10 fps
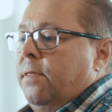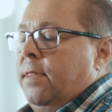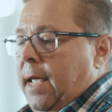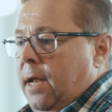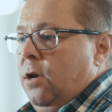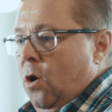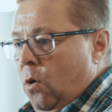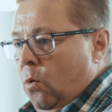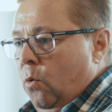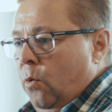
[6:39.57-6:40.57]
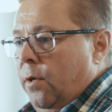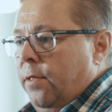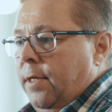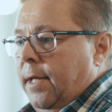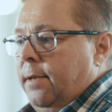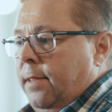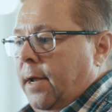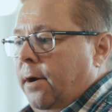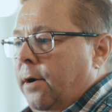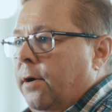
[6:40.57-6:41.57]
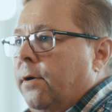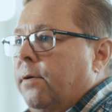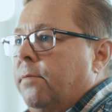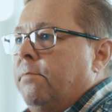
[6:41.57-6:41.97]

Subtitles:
They know that their